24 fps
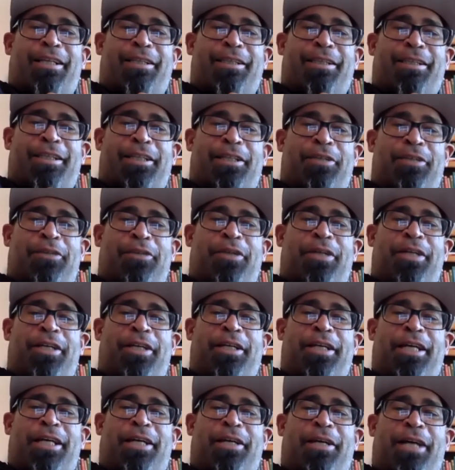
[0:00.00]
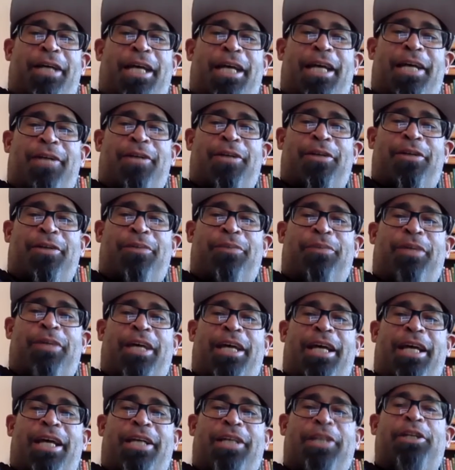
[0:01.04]
And I
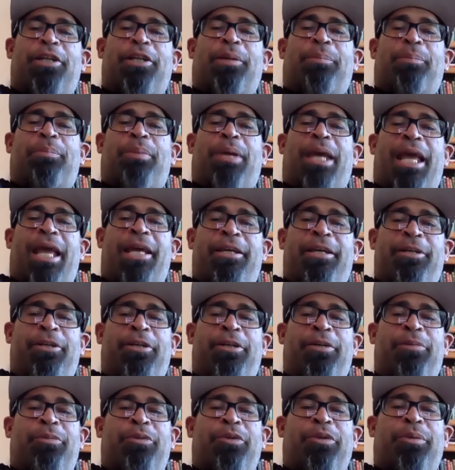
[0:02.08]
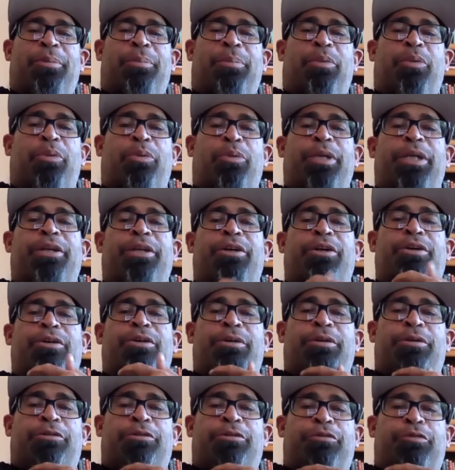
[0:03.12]
ended up paying him with a burrito
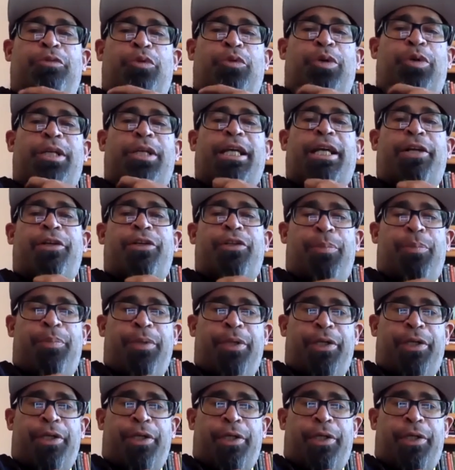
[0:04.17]
and a 40 ounce of beer.